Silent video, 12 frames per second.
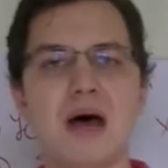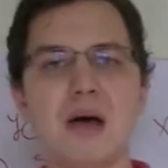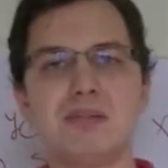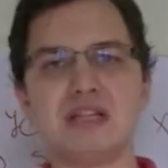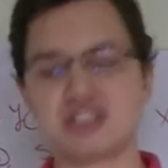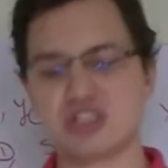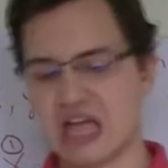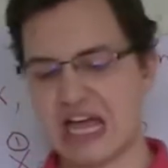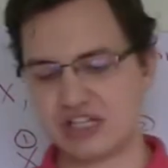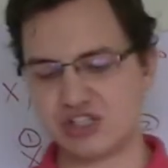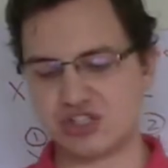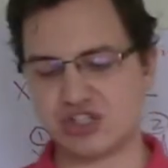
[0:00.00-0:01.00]
published
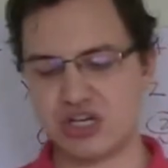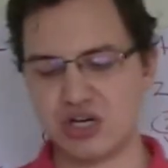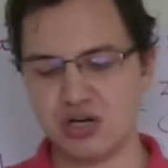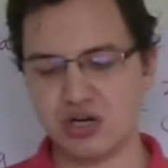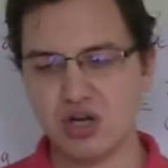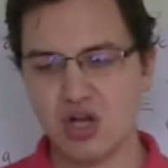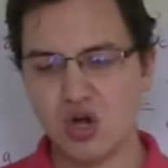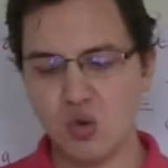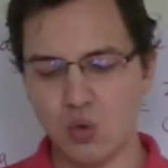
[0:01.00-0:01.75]
last year,